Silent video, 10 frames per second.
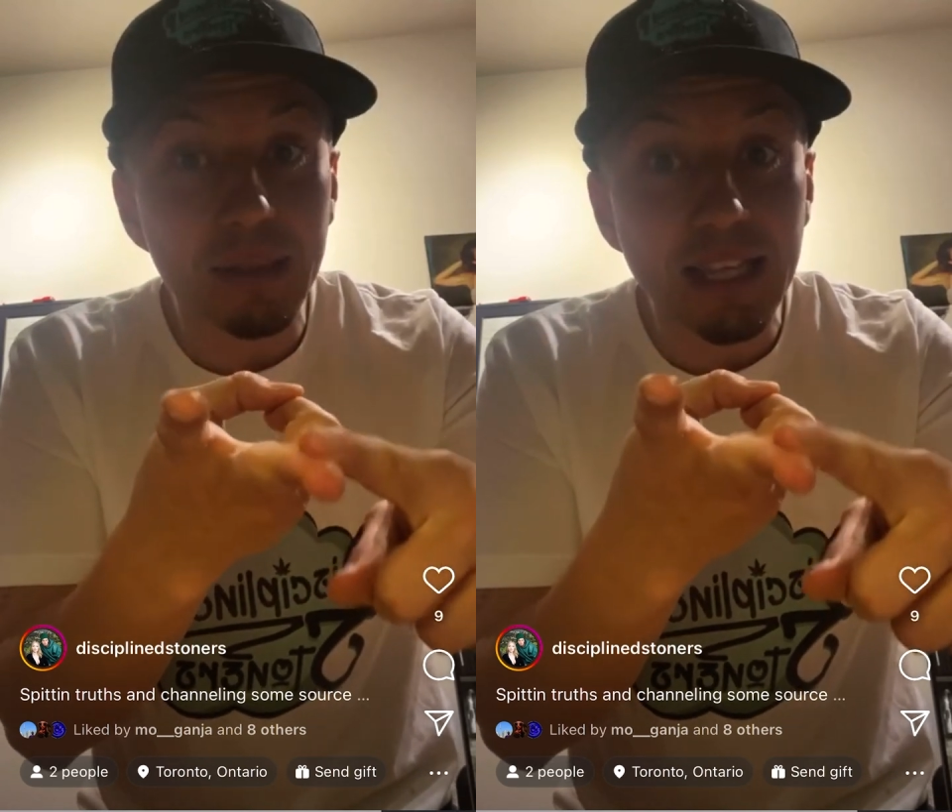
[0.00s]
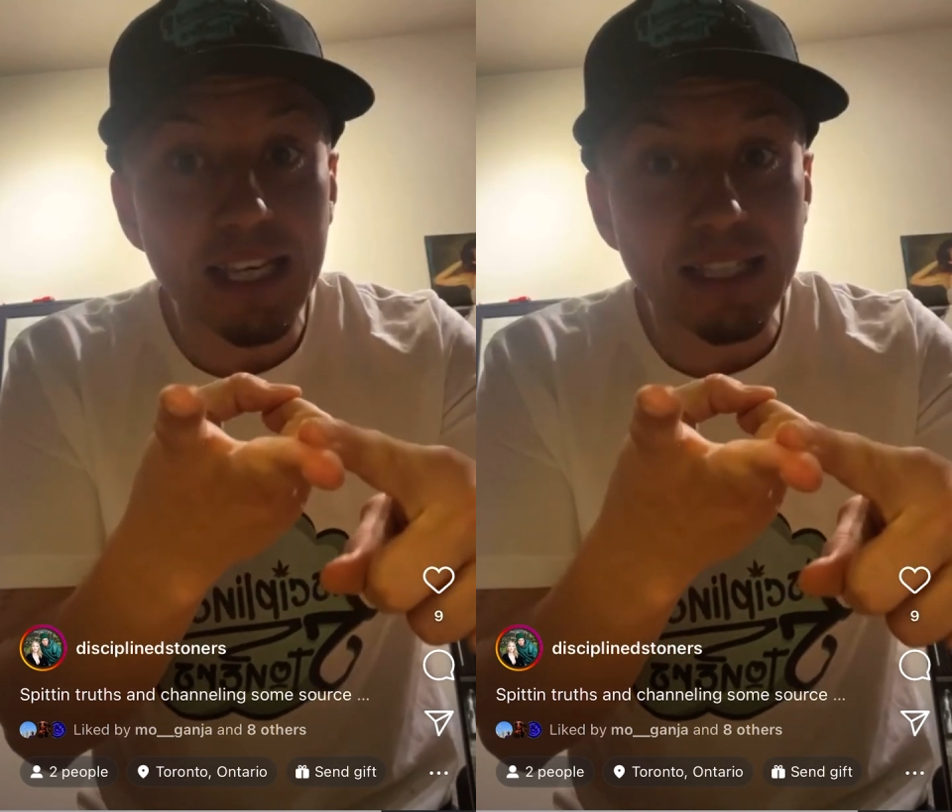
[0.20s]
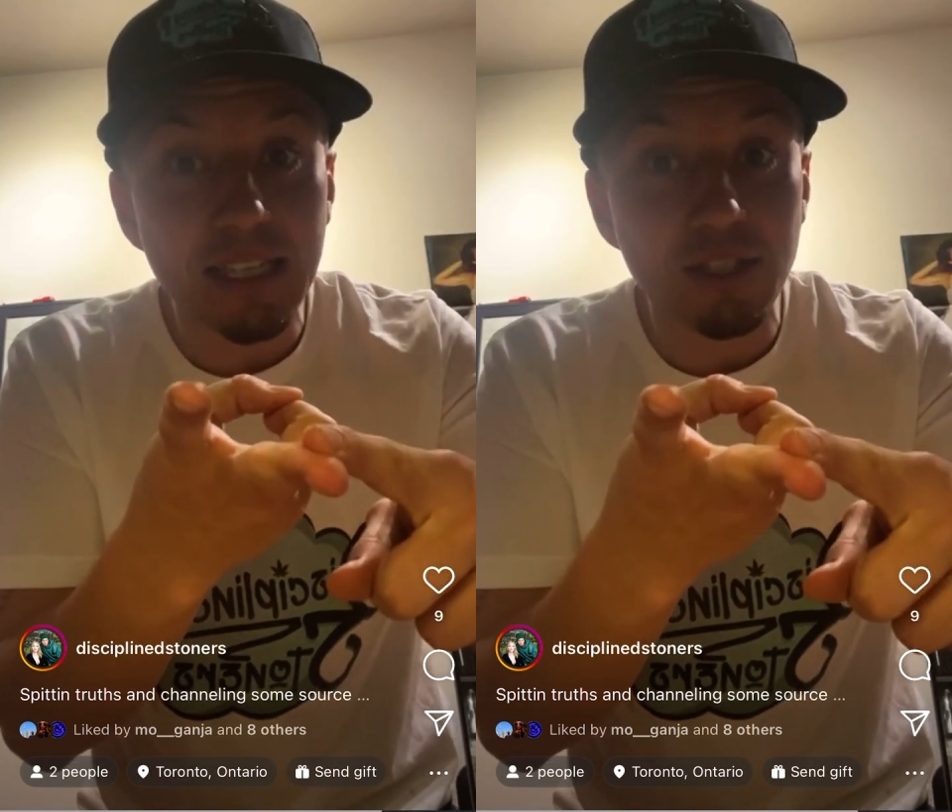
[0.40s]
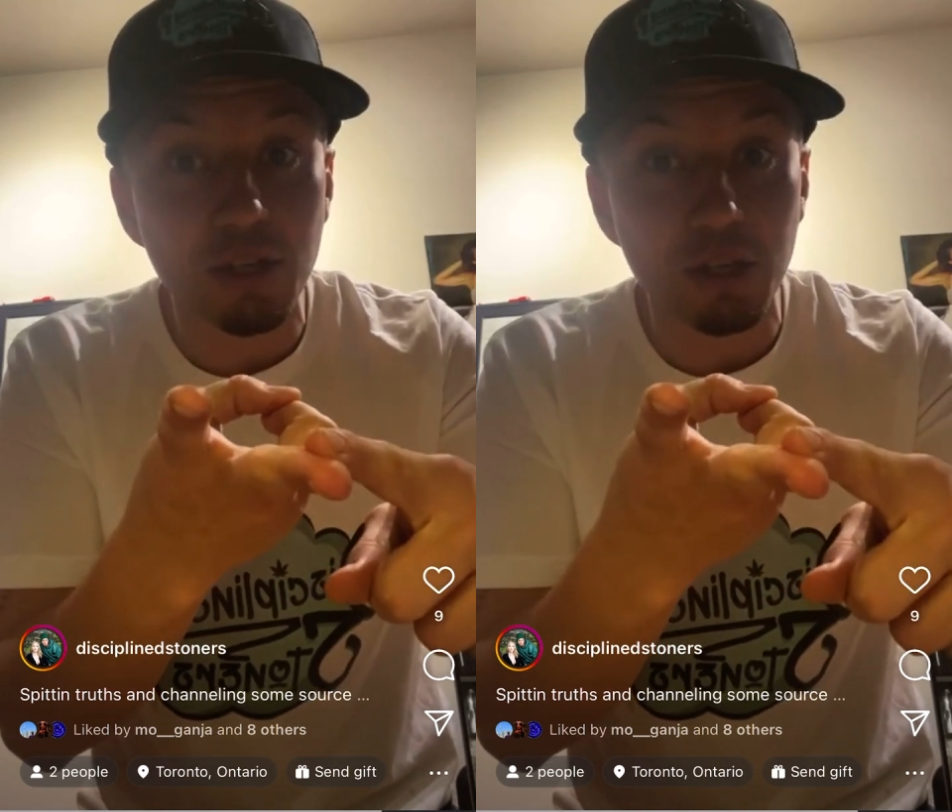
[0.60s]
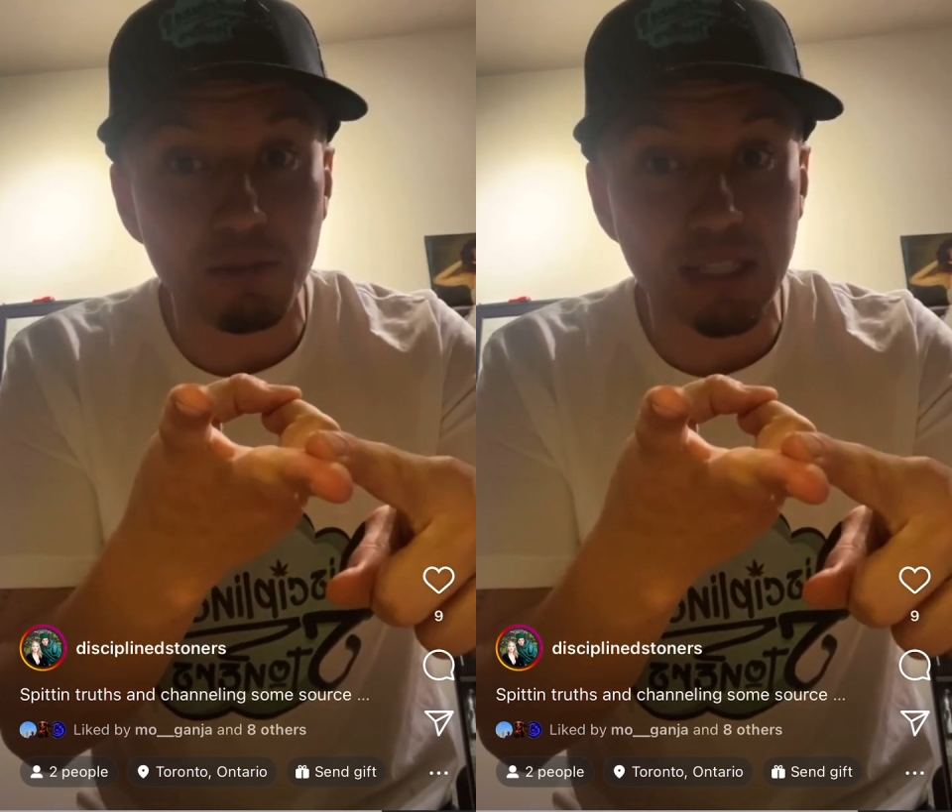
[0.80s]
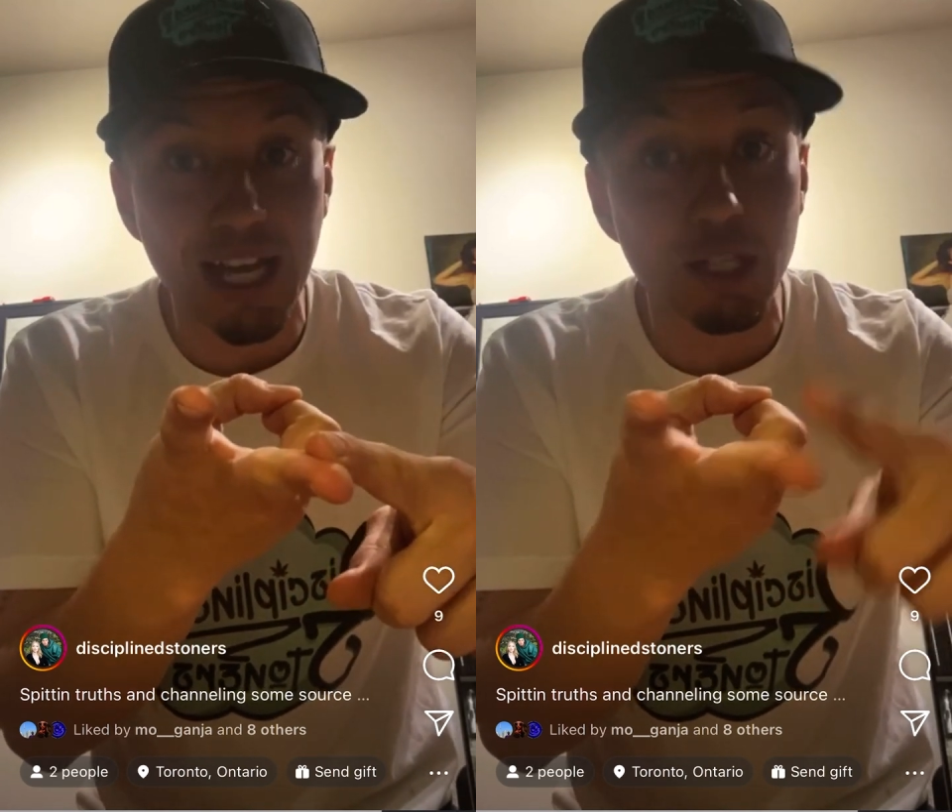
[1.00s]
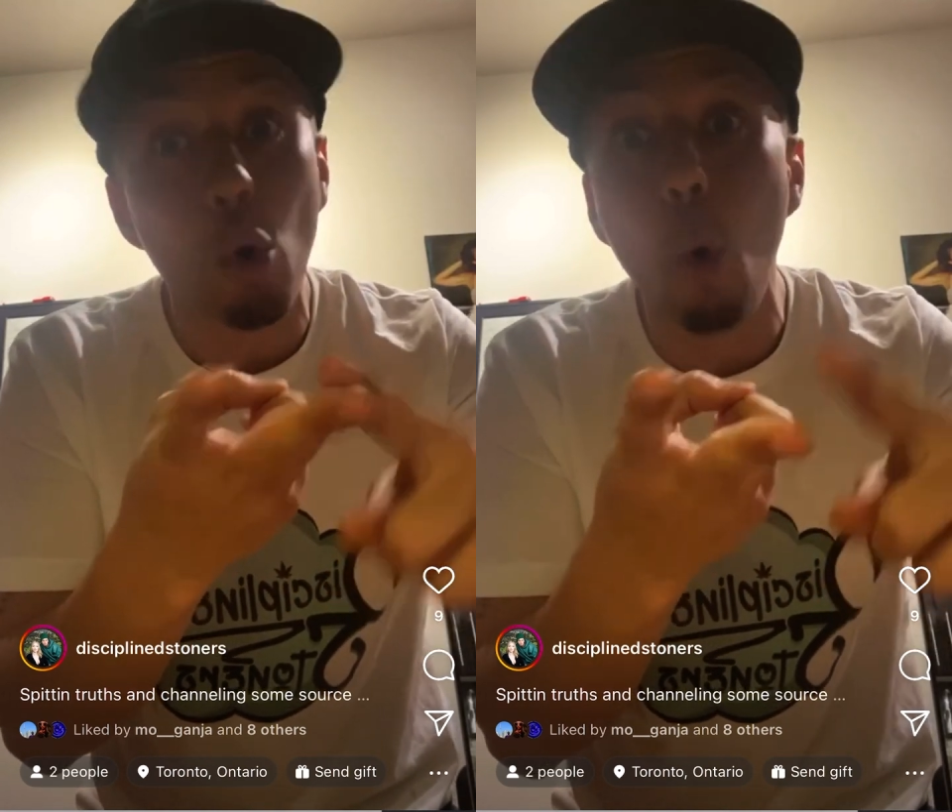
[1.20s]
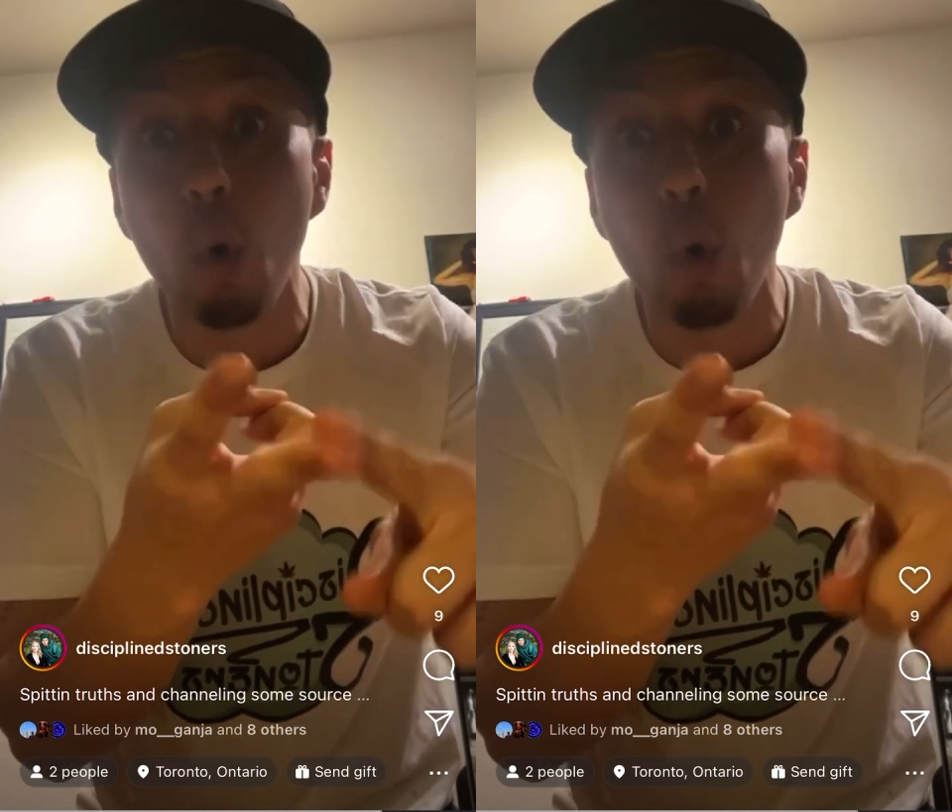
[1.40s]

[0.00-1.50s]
pleasing circumstance